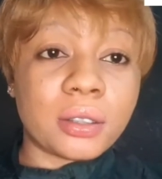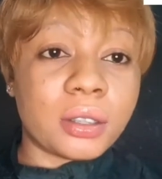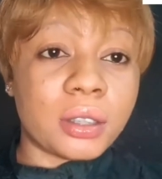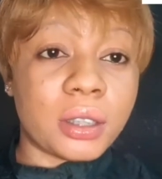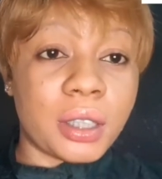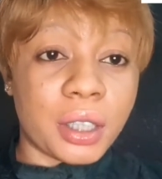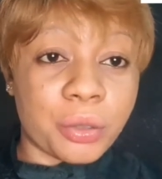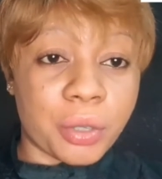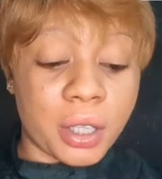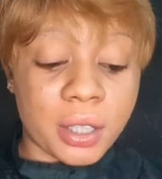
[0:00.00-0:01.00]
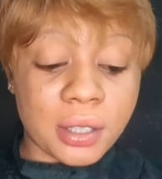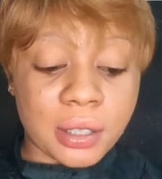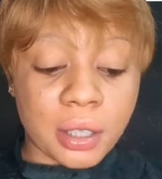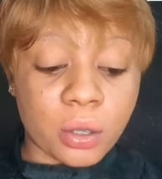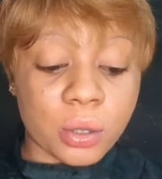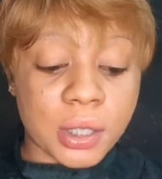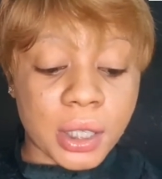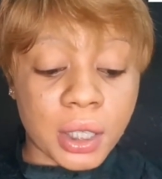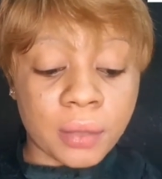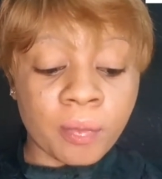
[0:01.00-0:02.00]
the ingredients they
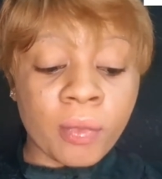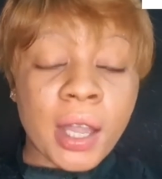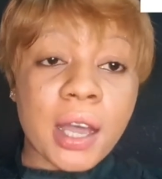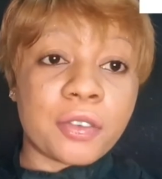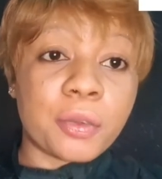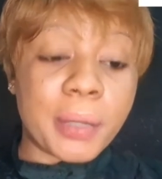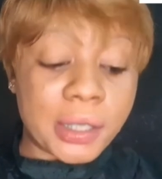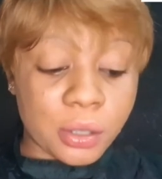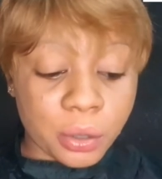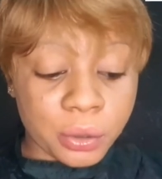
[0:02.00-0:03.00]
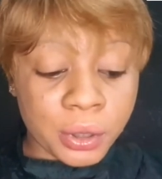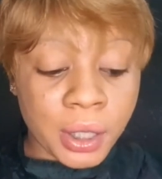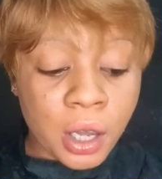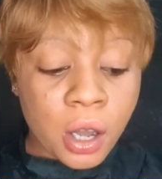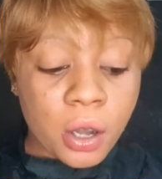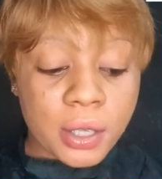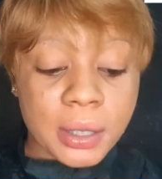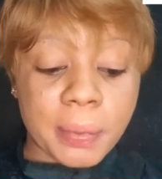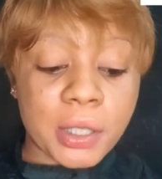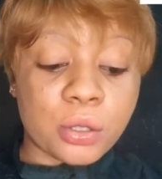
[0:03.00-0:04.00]
contain avobenzone,
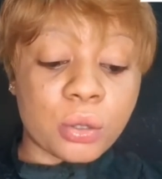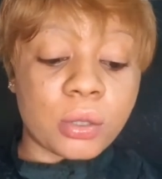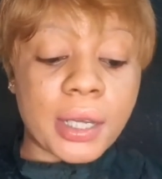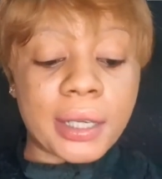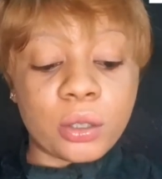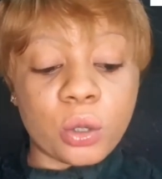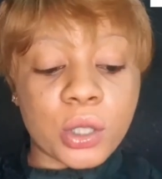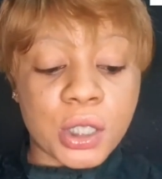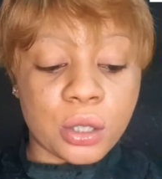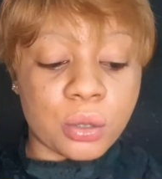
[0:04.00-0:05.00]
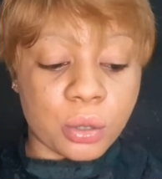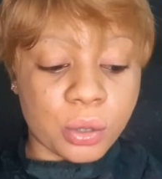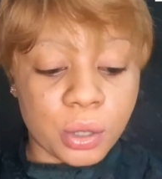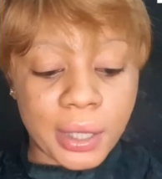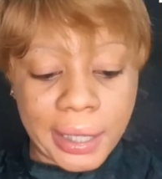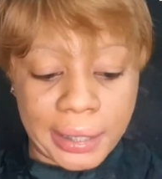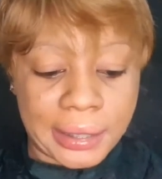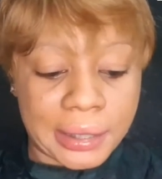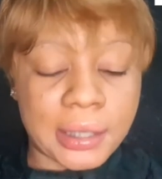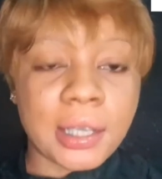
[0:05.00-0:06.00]
oxybenzone and
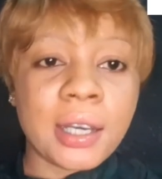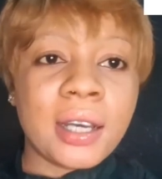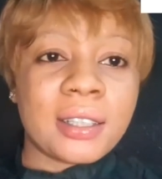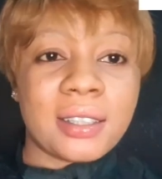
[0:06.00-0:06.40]
oxytocinoate.